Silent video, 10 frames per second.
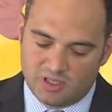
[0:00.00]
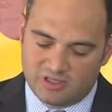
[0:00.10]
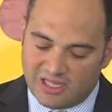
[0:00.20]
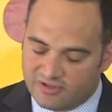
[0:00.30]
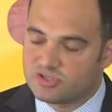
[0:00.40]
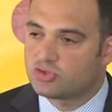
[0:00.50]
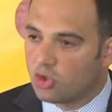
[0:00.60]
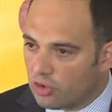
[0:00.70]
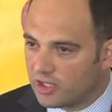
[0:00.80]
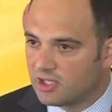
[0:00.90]
Tell the
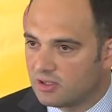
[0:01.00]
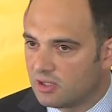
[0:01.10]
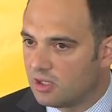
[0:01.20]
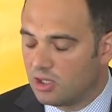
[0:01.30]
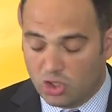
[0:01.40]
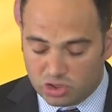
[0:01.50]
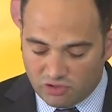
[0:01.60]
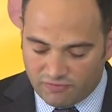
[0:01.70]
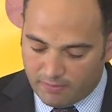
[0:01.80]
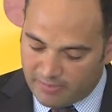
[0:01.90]
story not of the